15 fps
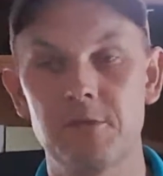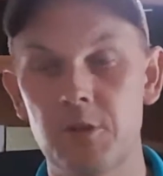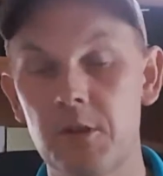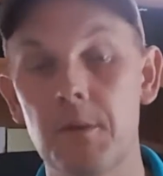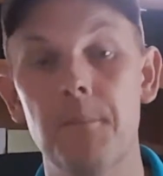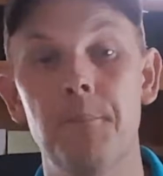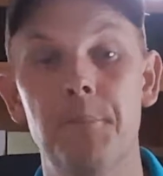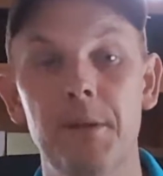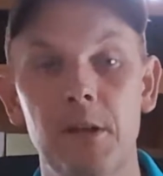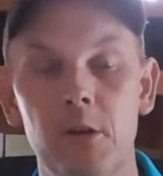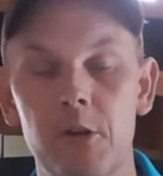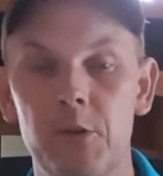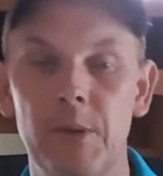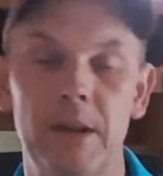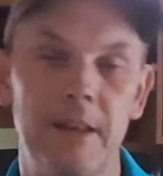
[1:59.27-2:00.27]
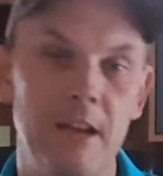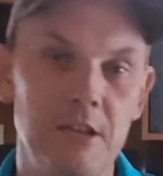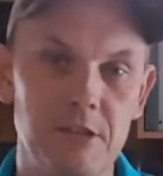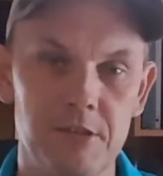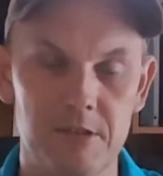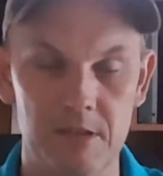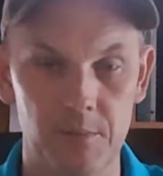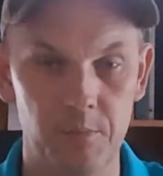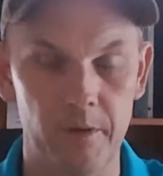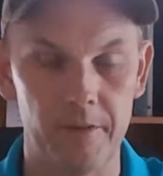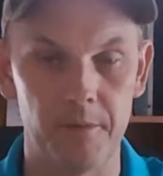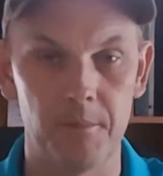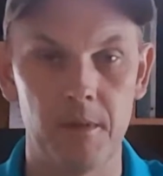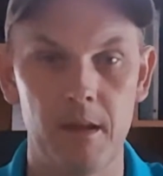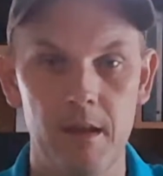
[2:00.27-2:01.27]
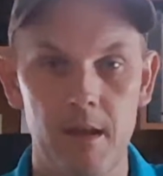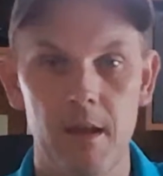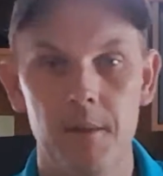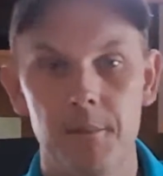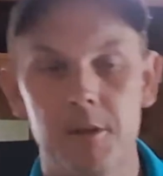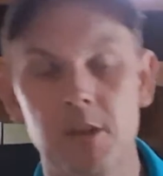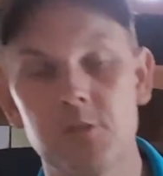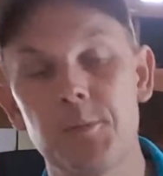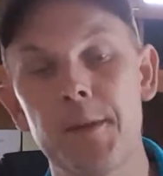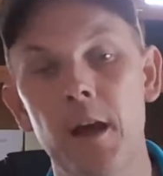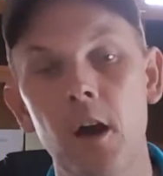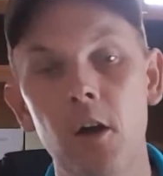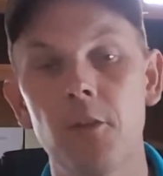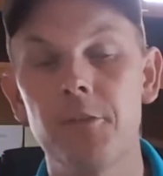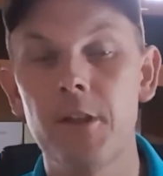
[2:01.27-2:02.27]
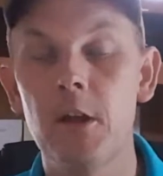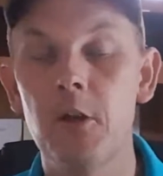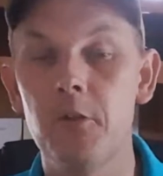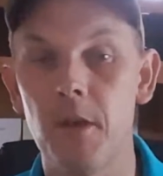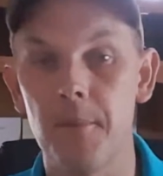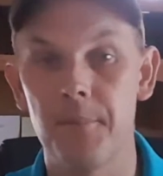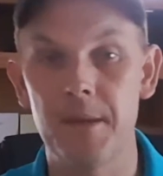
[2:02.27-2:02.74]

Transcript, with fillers: so you can build a relationship with them. Because we all know that